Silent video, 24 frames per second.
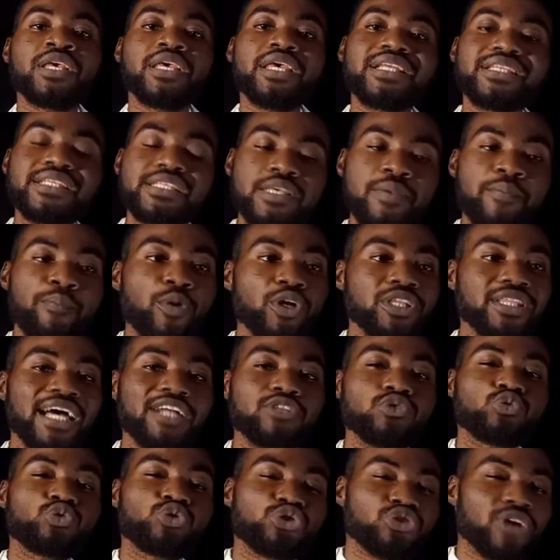It is
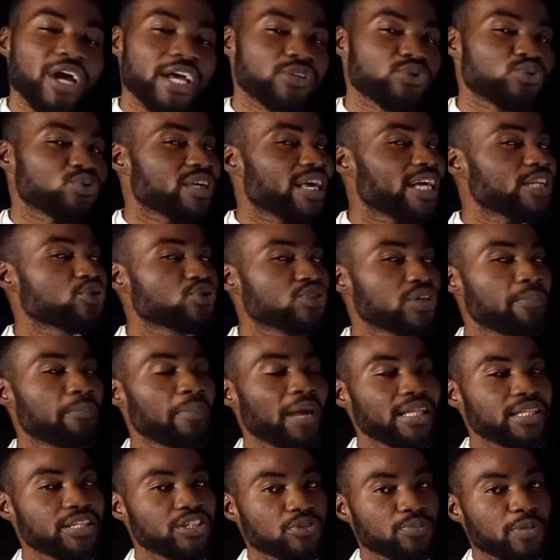important to try to get to the
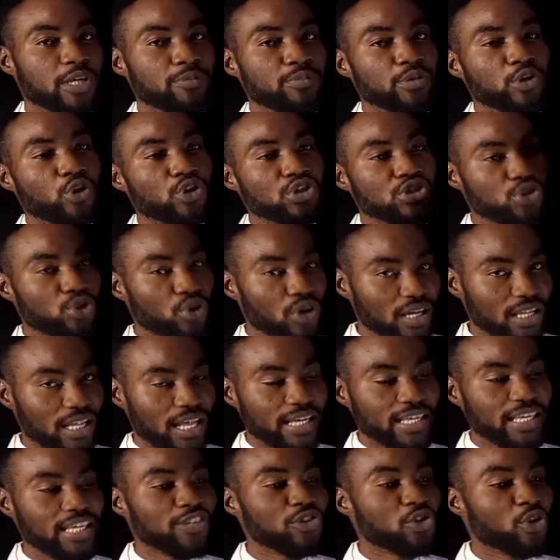management because you're
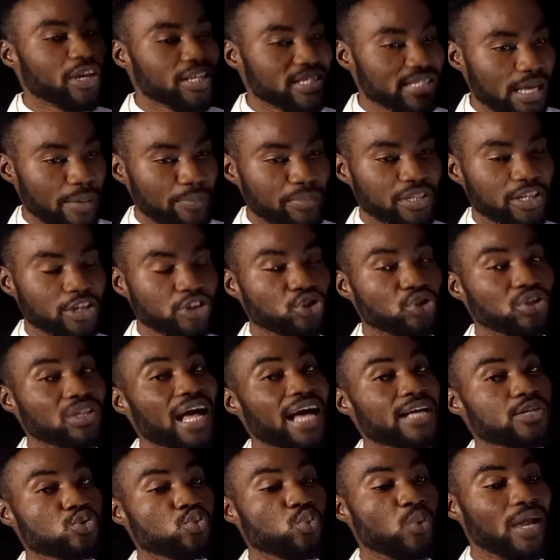clerking your examination
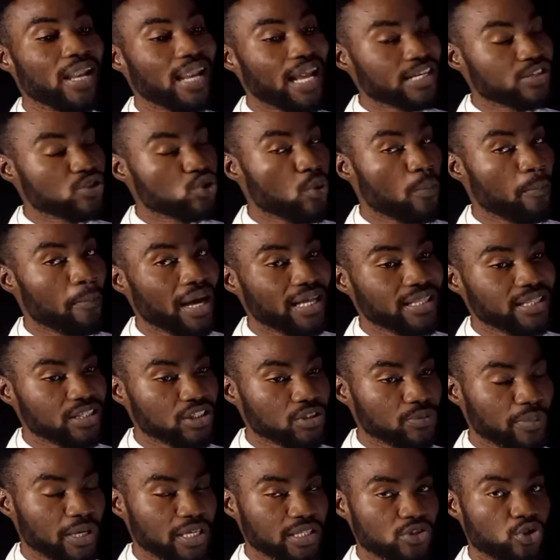as well as your
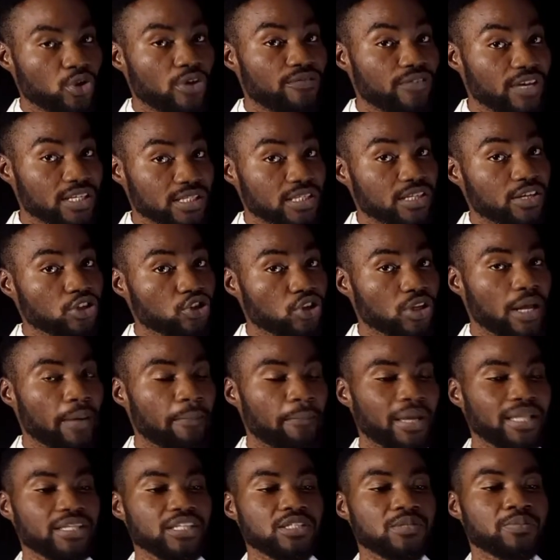management, your investigation and
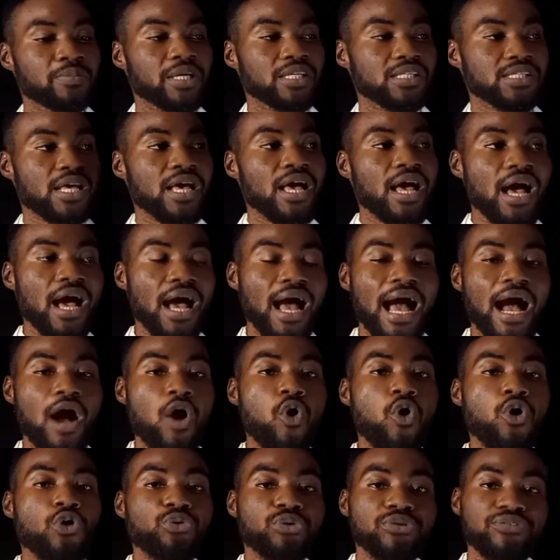management are
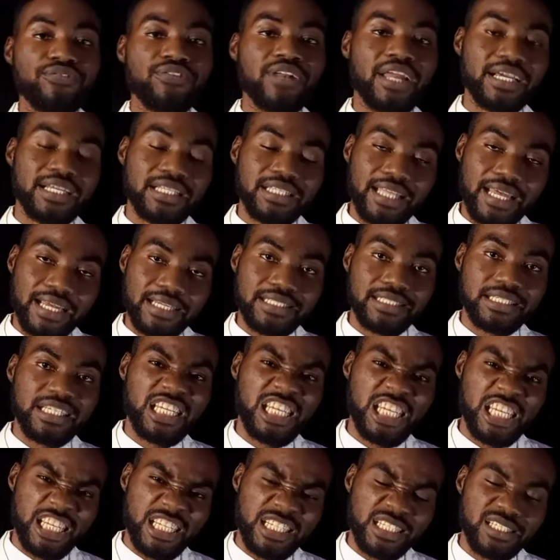all reflected
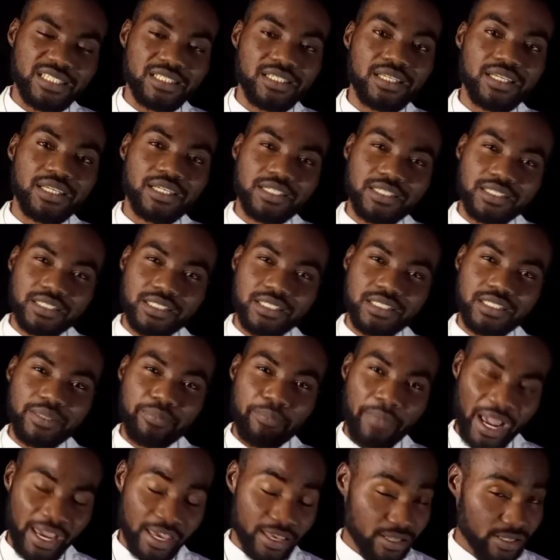in the
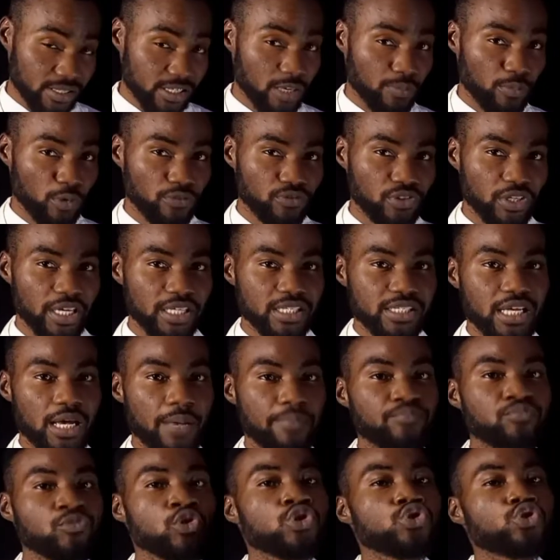marking scheme of the exam.